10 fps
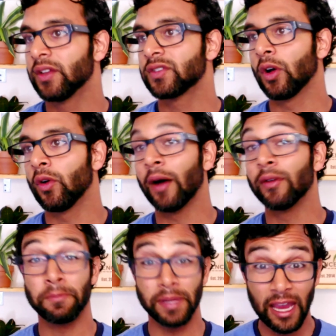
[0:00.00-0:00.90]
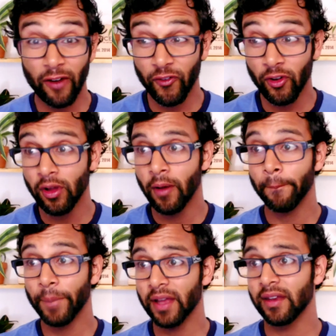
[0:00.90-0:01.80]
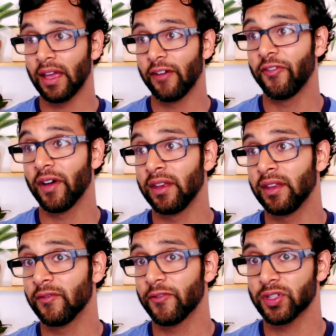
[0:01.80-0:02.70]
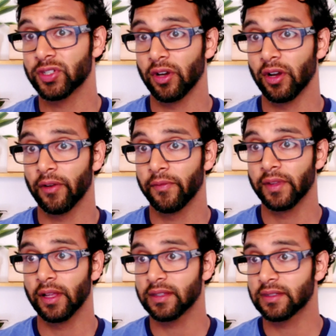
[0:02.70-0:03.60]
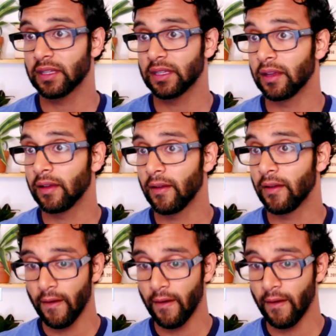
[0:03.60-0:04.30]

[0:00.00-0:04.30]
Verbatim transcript: So I would say be careful, but have fun for sure. Now let's see.